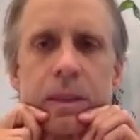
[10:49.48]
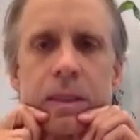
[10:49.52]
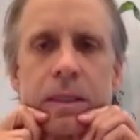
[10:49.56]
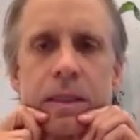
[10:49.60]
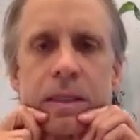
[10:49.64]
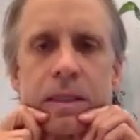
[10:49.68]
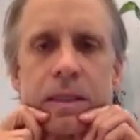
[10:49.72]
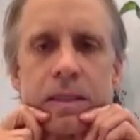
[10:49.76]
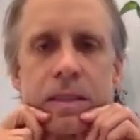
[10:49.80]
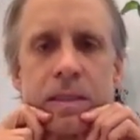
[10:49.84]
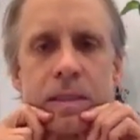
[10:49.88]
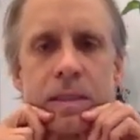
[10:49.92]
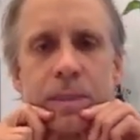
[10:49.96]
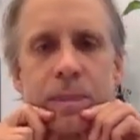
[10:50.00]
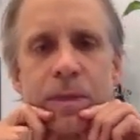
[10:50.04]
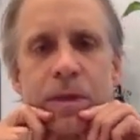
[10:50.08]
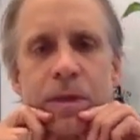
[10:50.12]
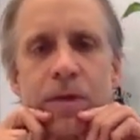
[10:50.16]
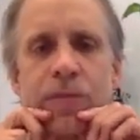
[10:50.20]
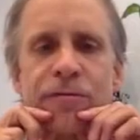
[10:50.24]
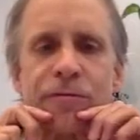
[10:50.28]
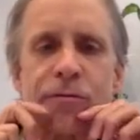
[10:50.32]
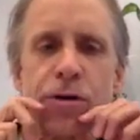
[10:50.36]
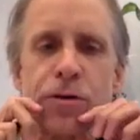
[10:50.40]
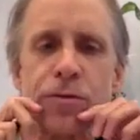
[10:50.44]
into the bone.
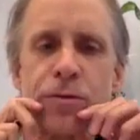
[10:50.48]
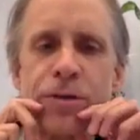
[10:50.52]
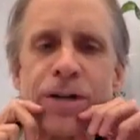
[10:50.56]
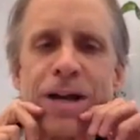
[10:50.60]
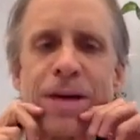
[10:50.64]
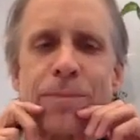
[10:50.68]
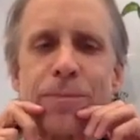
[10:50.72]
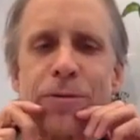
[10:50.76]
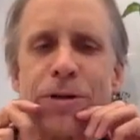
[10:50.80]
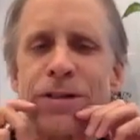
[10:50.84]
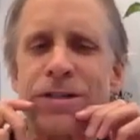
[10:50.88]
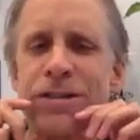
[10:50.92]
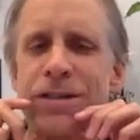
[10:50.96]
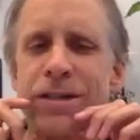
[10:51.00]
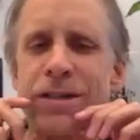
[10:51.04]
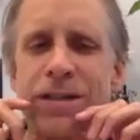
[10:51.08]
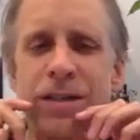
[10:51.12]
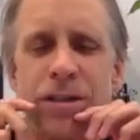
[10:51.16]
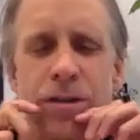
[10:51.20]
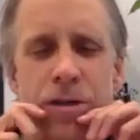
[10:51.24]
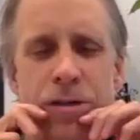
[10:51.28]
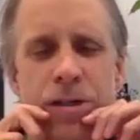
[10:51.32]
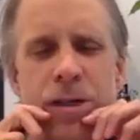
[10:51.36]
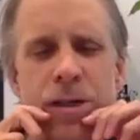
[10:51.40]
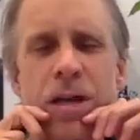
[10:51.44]
Of course, we're not pressing.
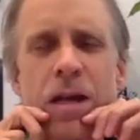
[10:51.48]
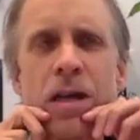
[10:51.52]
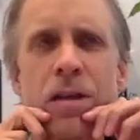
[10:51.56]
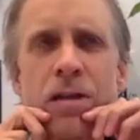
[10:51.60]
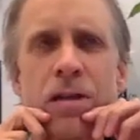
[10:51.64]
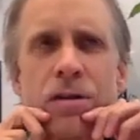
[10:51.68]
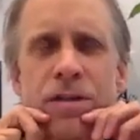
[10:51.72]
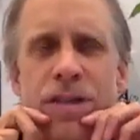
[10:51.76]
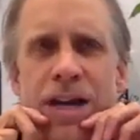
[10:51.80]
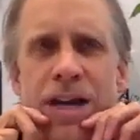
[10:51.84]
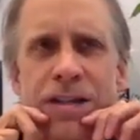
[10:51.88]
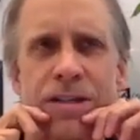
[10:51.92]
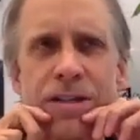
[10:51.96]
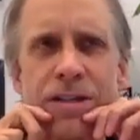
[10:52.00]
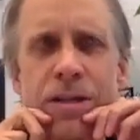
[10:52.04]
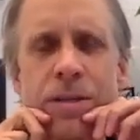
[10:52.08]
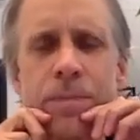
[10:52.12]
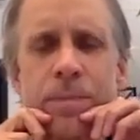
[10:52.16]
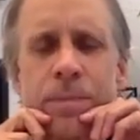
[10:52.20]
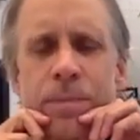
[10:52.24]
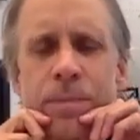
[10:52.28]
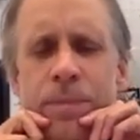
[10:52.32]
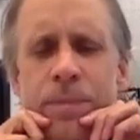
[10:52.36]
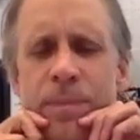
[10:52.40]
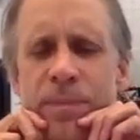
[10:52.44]
There's
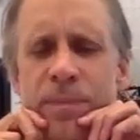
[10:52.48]
actually